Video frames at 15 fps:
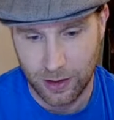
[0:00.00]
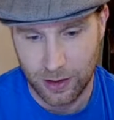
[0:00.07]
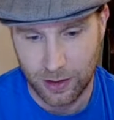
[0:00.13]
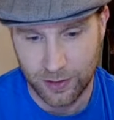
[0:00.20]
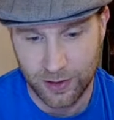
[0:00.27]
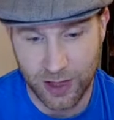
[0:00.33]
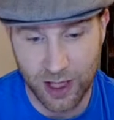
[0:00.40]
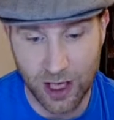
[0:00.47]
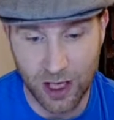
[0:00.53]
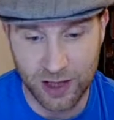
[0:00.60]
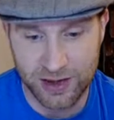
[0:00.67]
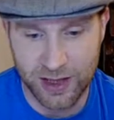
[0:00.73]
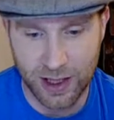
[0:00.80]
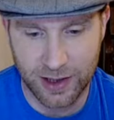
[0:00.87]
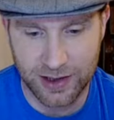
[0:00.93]
The guard
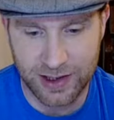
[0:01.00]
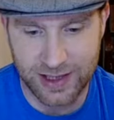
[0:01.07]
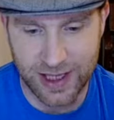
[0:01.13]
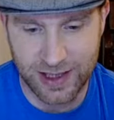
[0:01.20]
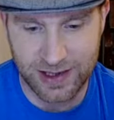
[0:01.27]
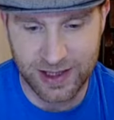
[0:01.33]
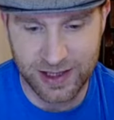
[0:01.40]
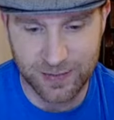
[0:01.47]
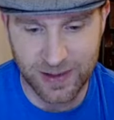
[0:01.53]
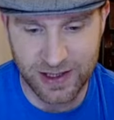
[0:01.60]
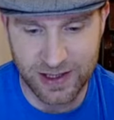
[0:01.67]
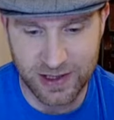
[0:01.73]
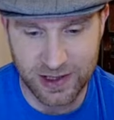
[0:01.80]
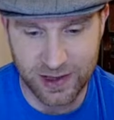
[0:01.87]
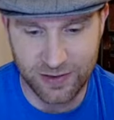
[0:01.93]
turned his head to spit
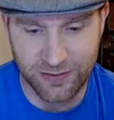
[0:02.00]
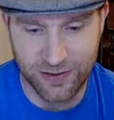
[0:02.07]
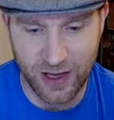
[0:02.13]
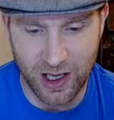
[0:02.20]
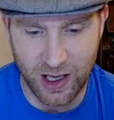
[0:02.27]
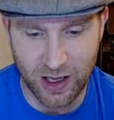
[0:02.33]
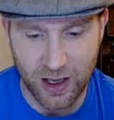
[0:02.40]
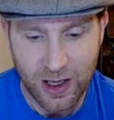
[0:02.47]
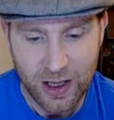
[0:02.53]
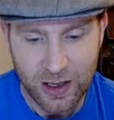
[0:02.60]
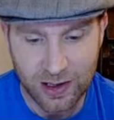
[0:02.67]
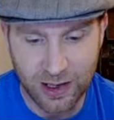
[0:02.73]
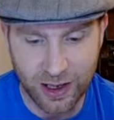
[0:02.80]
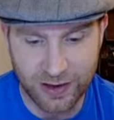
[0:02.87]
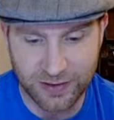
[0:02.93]
into the fire.
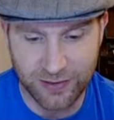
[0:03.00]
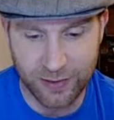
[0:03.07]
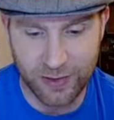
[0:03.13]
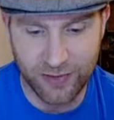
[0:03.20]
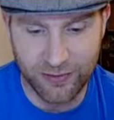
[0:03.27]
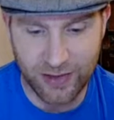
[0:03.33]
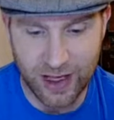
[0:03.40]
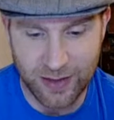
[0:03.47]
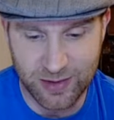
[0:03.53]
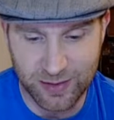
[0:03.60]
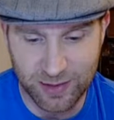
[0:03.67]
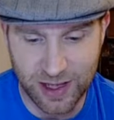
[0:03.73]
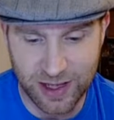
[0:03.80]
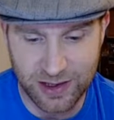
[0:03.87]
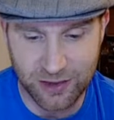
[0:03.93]
Light from the flames
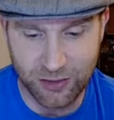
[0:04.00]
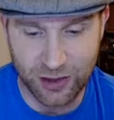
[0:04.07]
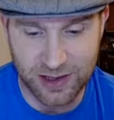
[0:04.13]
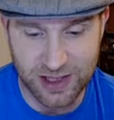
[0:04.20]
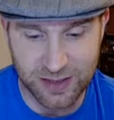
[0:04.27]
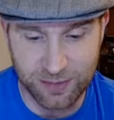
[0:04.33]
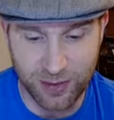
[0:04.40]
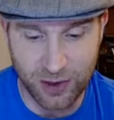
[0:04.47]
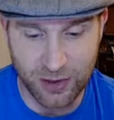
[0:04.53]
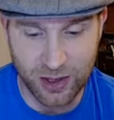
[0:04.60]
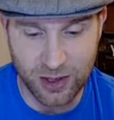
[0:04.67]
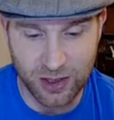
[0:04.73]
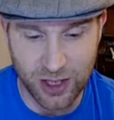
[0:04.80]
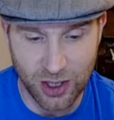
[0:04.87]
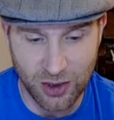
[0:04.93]
played across his
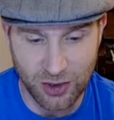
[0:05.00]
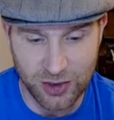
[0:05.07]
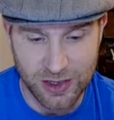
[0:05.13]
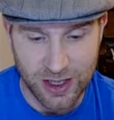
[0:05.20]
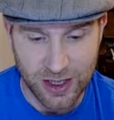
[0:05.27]
broken nose